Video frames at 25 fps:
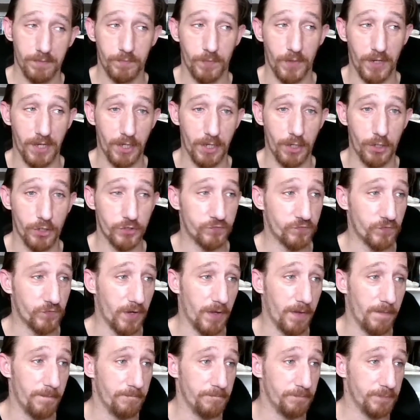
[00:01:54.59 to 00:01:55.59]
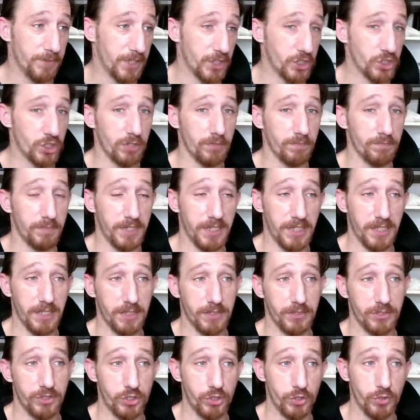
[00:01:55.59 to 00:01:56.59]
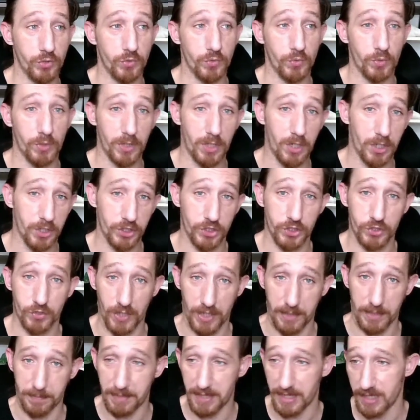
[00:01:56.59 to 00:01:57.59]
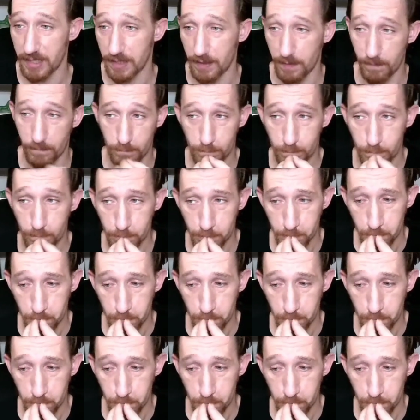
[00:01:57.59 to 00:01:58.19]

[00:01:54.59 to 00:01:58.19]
when it goes from digital media to on-screen media.